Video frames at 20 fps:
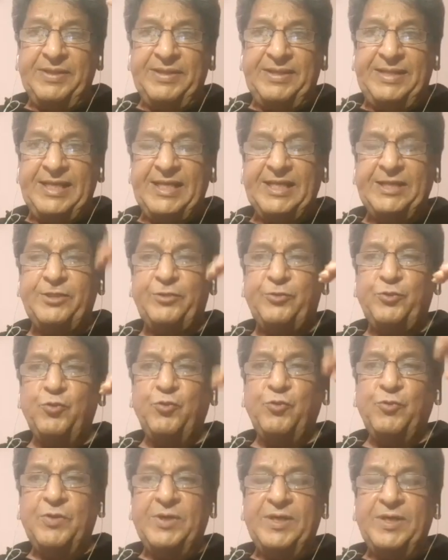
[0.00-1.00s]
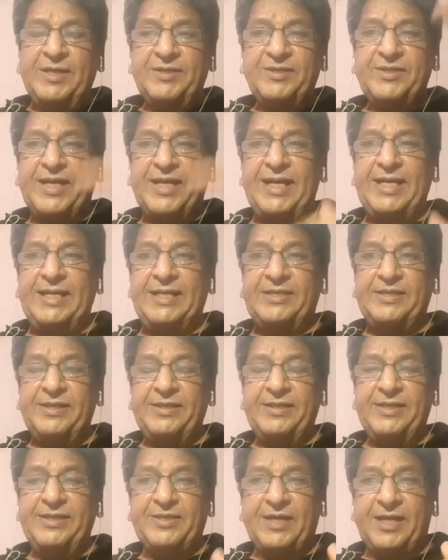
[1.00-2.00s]
these two sides,
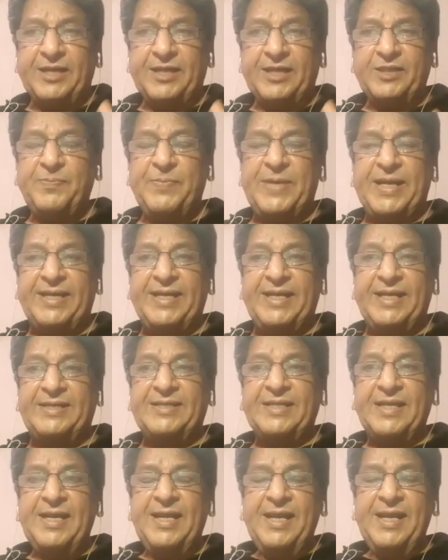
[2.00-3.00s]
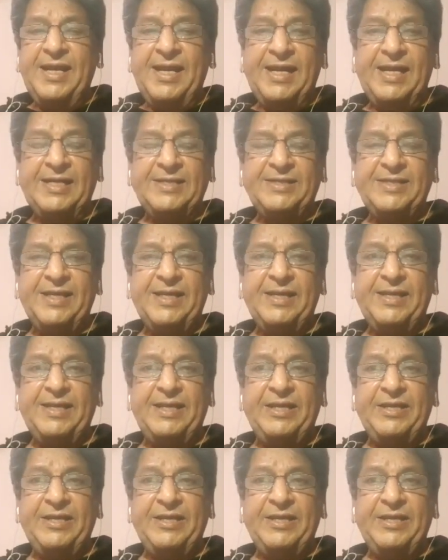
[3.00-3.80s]
this Earth magnet, has a